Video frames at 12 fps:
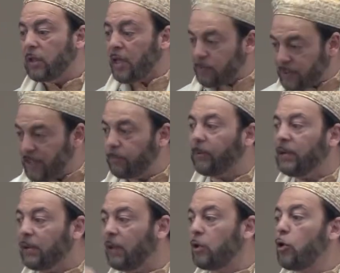Keep
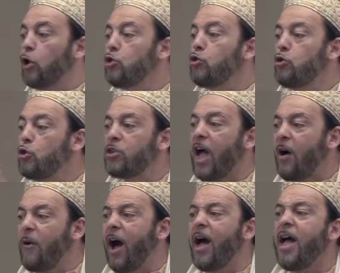sleeping. Don't do no
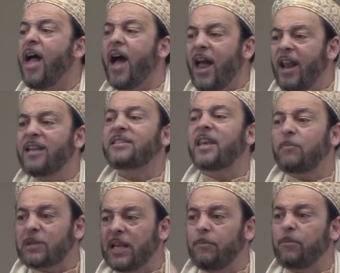da'wah, and let's
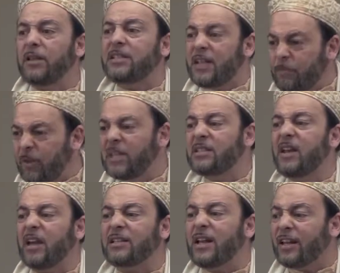keep sleeping. Sleeping is
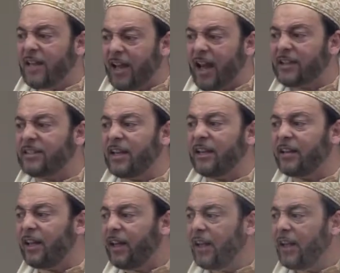nice, like the guy said.